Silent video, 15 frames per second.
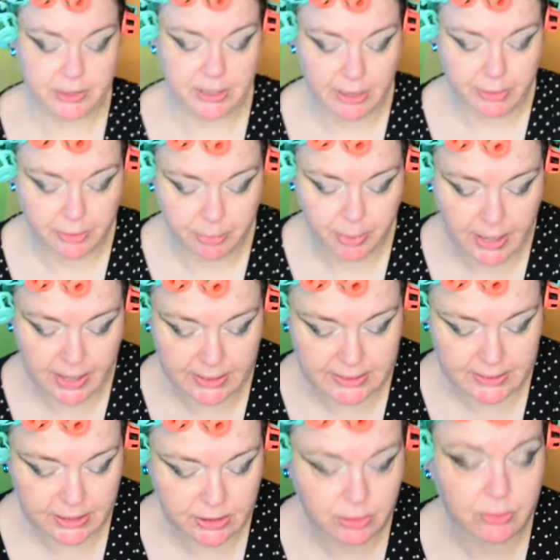to other brands,
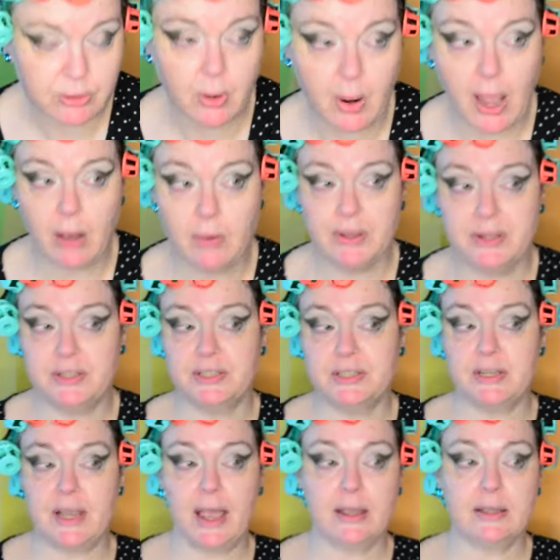I don't know how it's
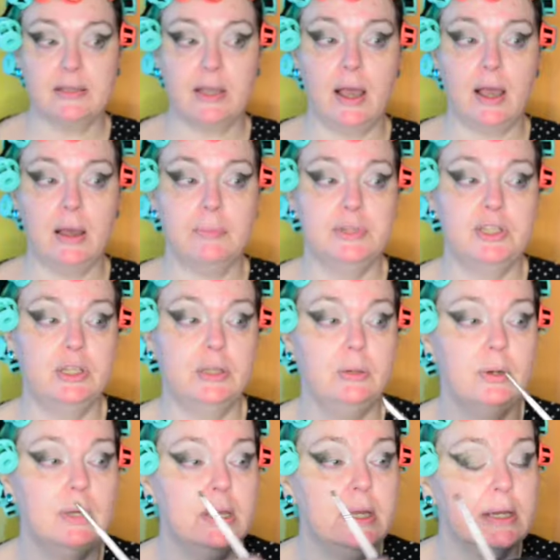stacked up to,
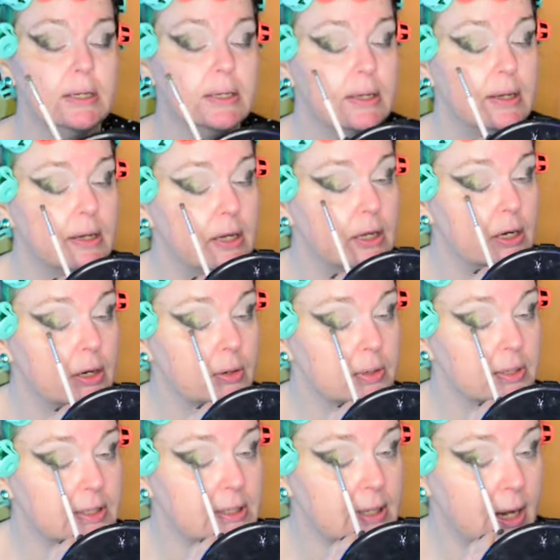you know,
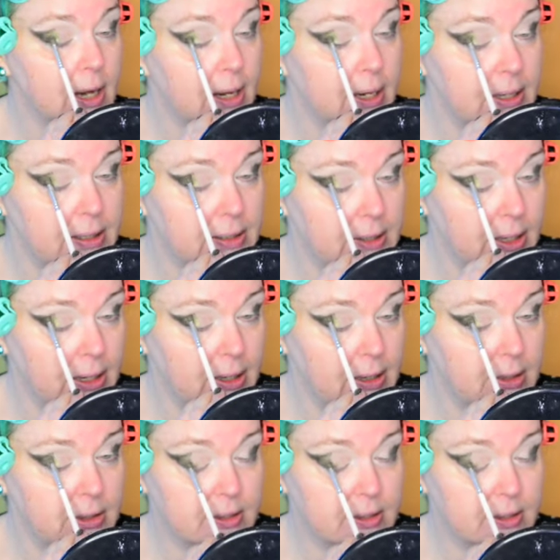size and